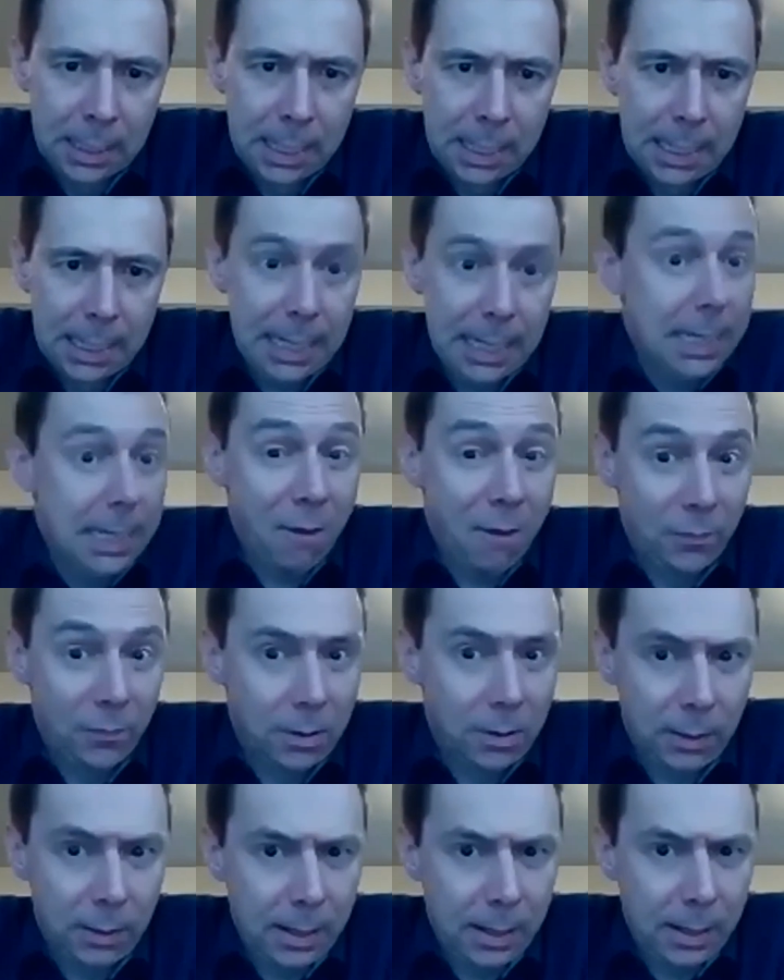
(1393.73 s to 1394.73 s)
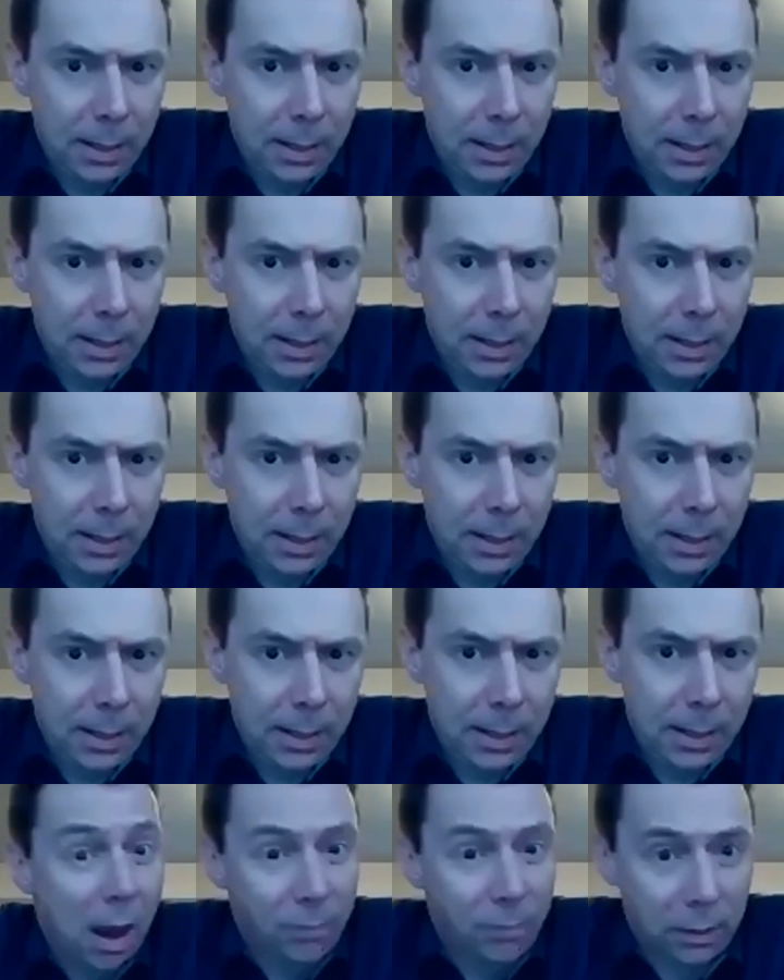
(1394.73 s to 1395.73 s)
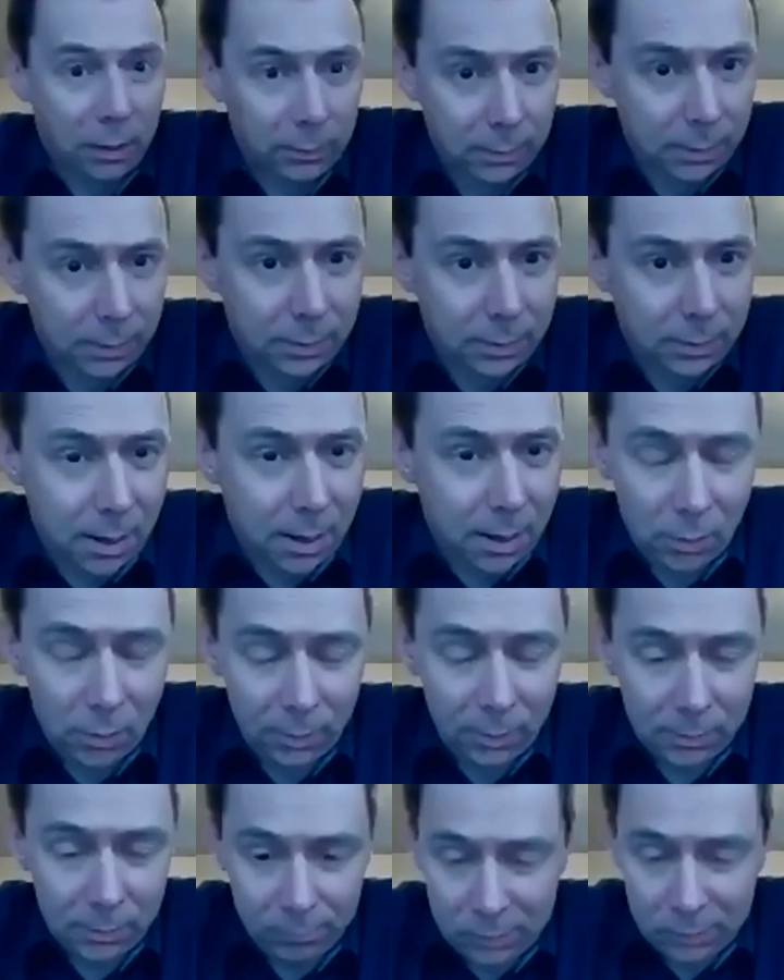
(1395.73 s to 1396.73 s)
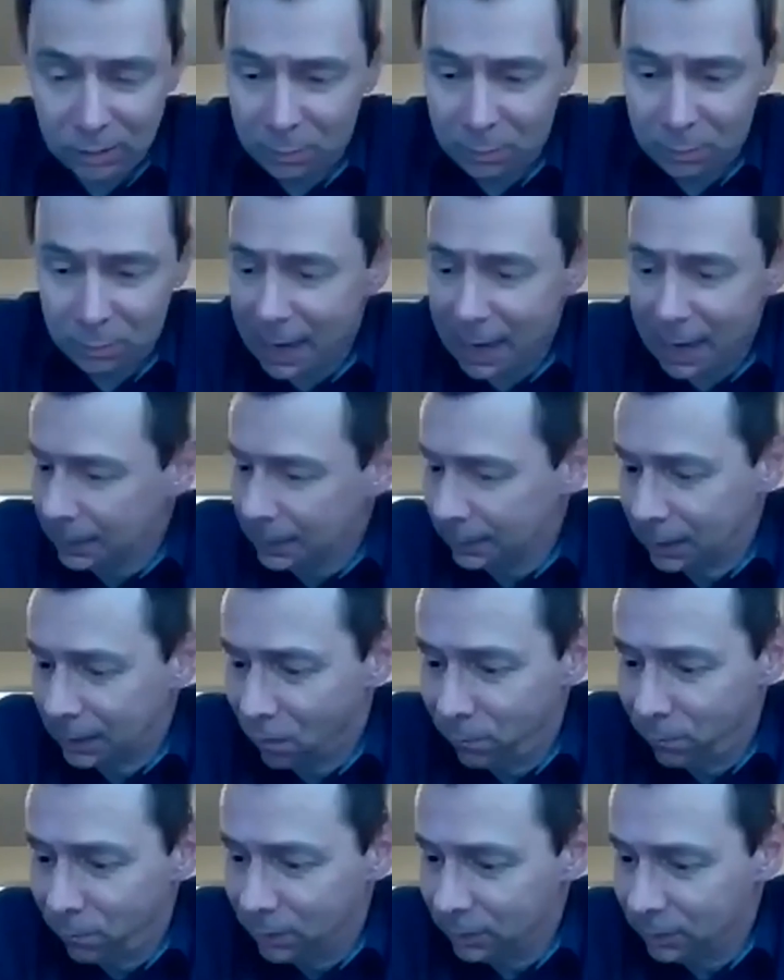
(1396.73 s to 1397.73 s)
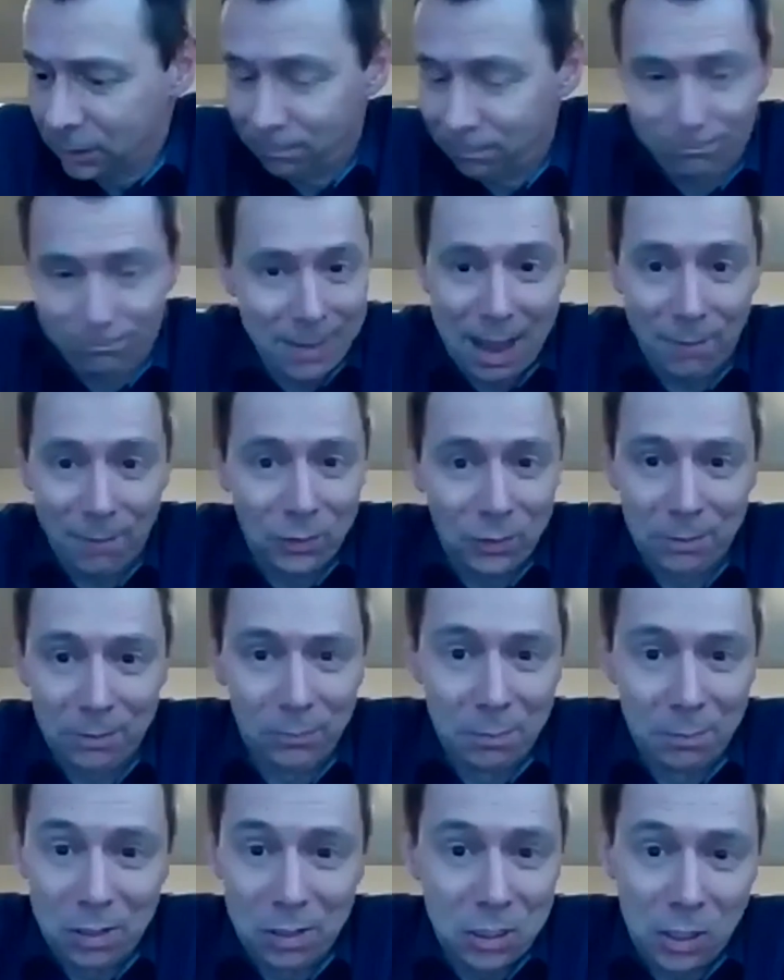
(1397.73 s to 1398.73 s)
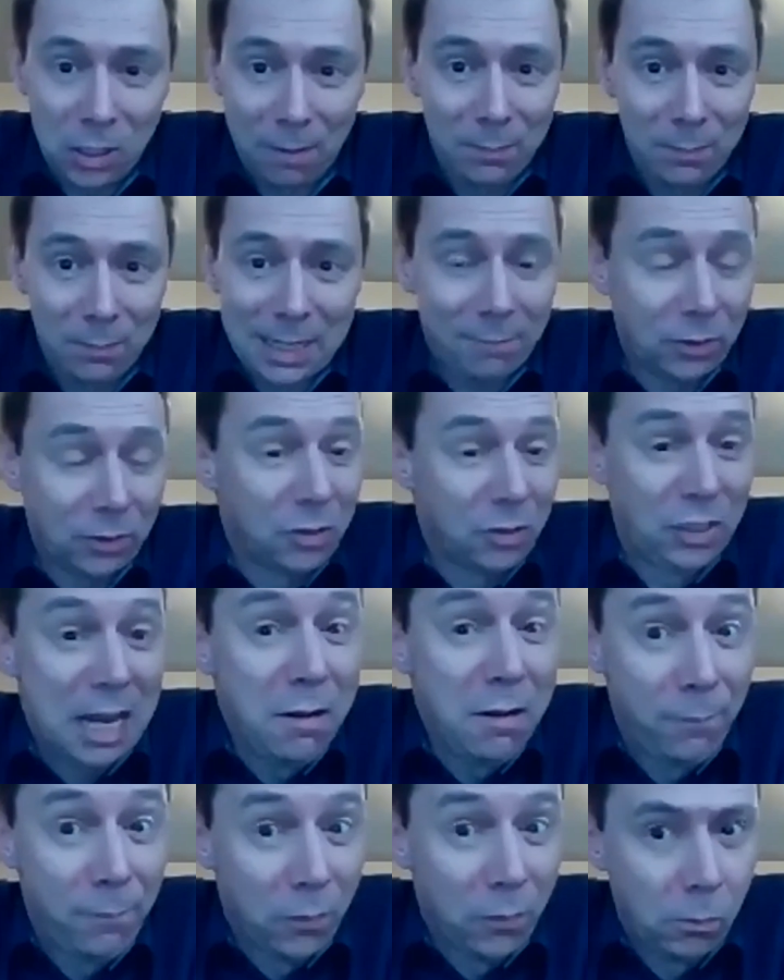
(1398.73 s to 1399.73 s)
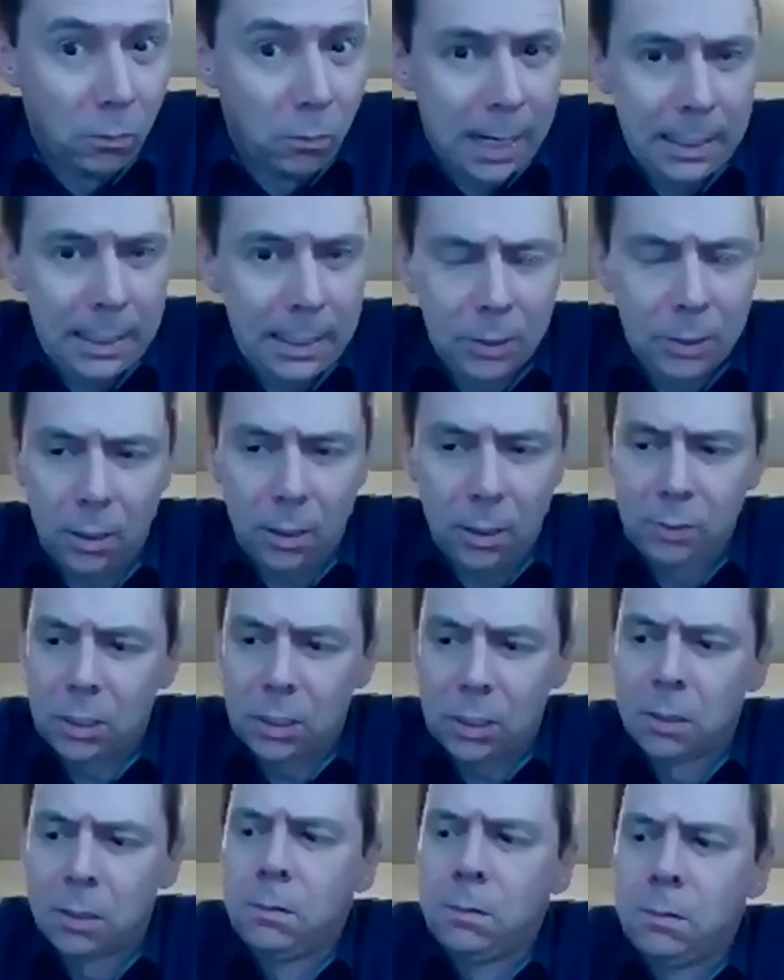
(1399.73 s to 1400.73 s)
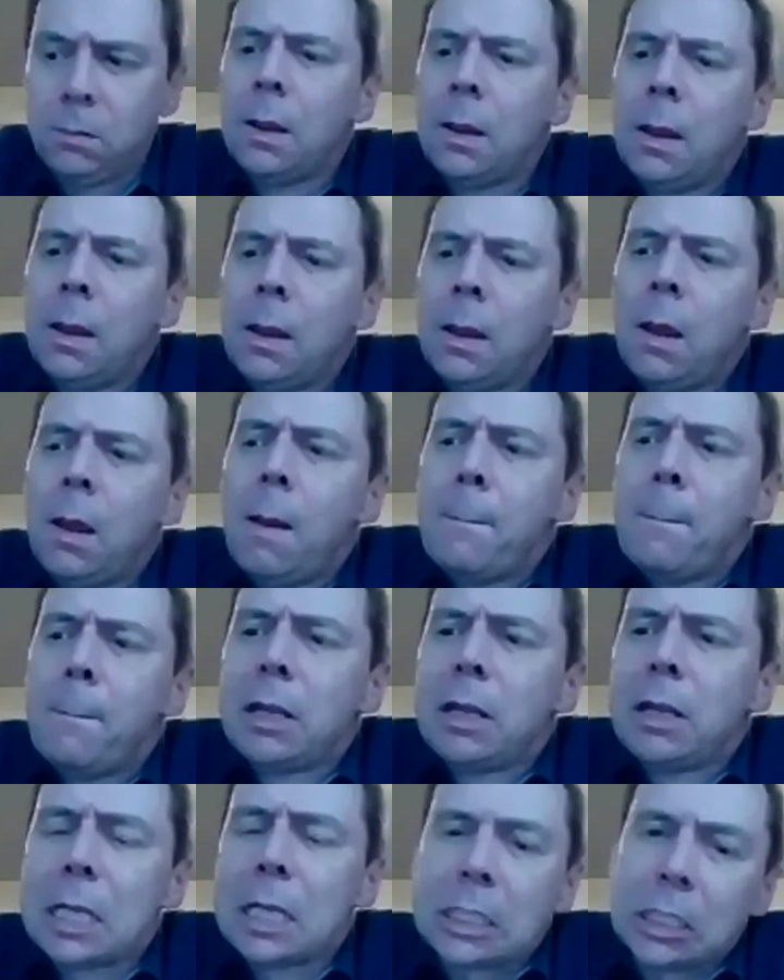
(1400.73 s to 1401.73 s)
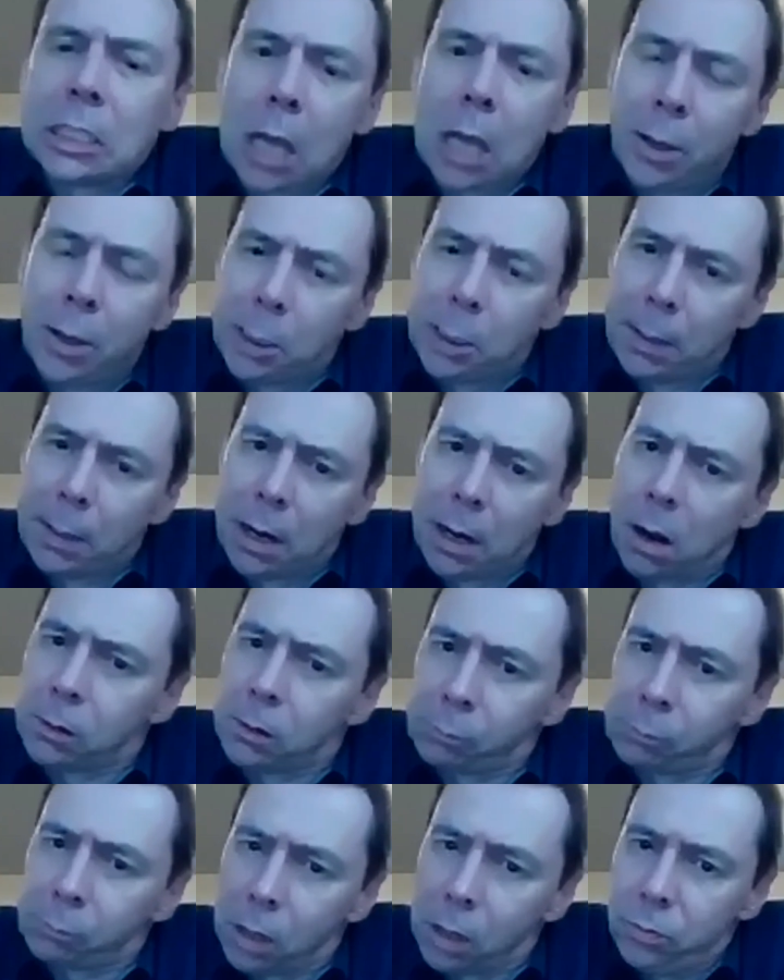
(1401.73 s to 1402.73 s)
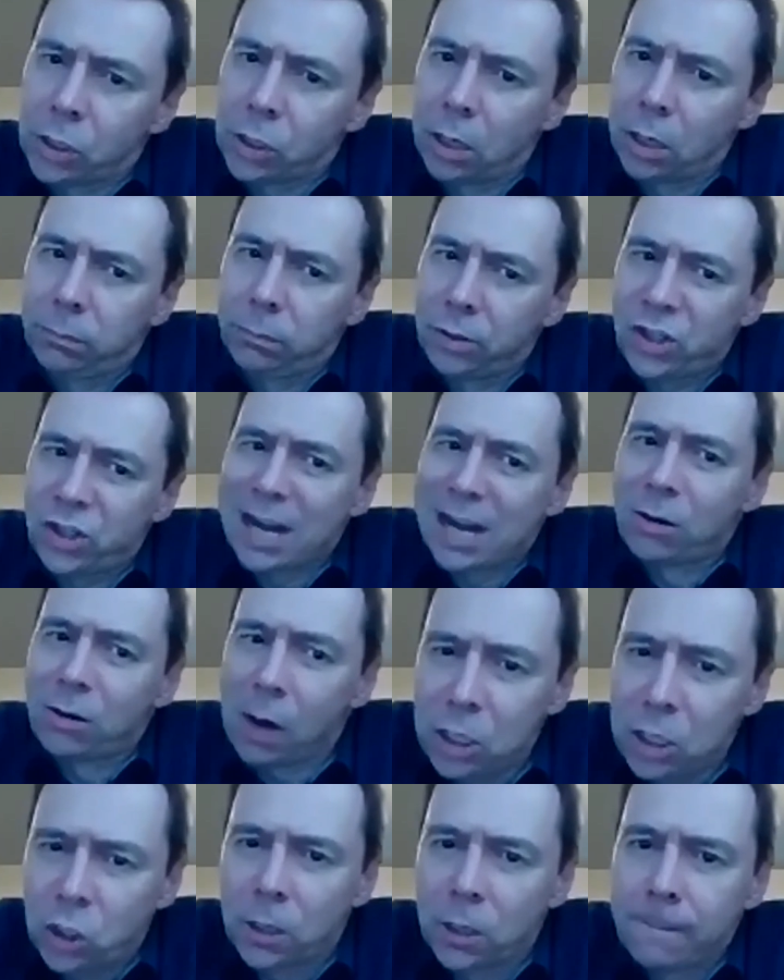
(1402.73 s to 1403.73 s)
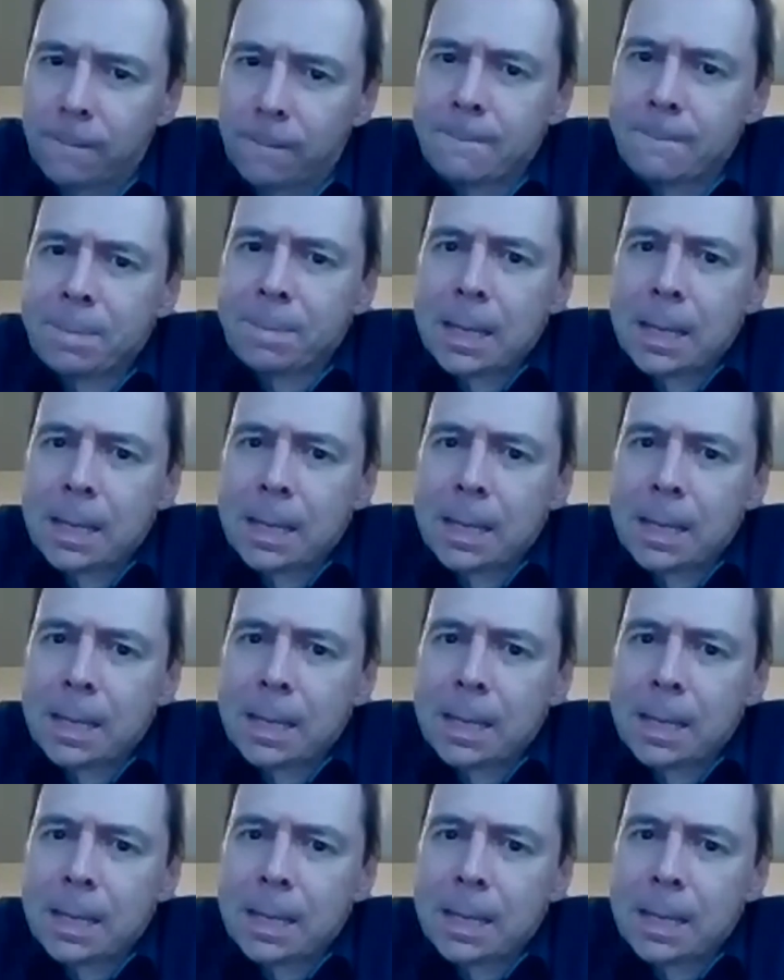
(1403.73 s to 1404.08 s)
indefinitely and forever. As I say, I'm not expecting the British government to have to default anytime soon. If this is going to be our approach over a generation,